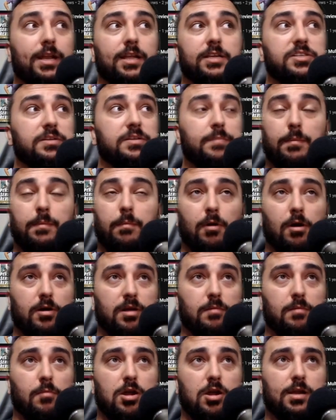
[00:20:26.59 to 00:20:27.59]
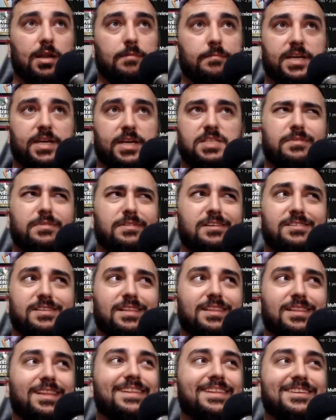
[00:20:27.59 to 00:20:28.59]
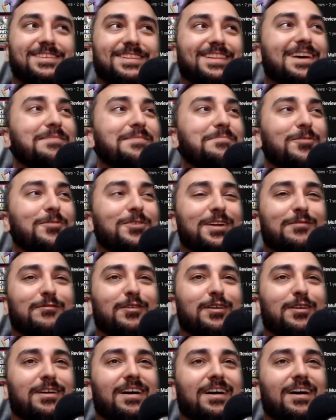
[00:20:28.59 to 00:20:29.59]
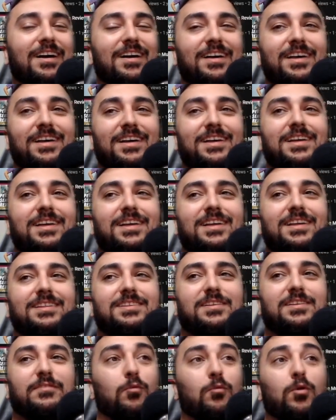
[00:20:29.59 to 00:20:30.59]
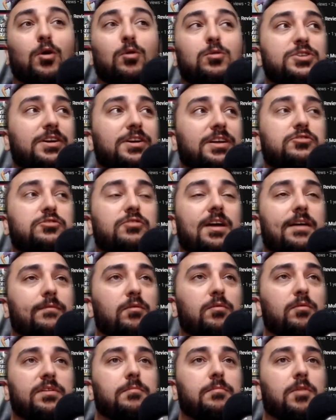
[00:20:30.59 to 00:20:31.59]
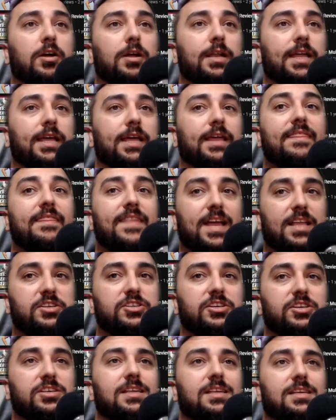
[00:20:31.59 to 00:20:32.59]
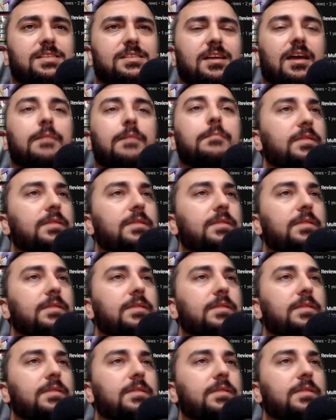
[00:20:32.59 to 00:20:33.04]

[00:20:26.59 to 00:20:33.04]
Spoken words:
It should be a part of your marketing mix, but there's a lot more different roads you can travel with marketing than just this type.